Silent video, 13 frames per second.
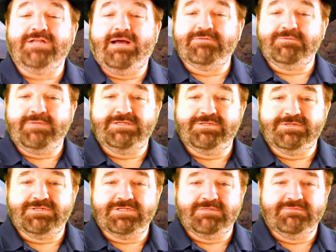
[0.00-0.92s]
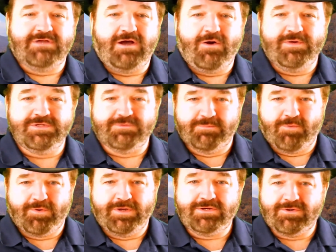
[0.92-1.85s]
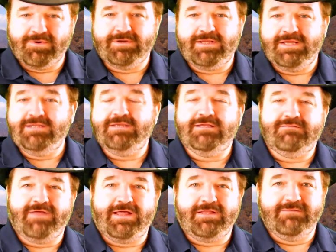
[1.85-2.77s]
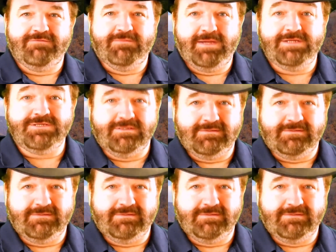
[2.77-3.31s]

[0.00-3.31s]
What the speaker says: Ops means your system's always reporting current end-to-end valid information.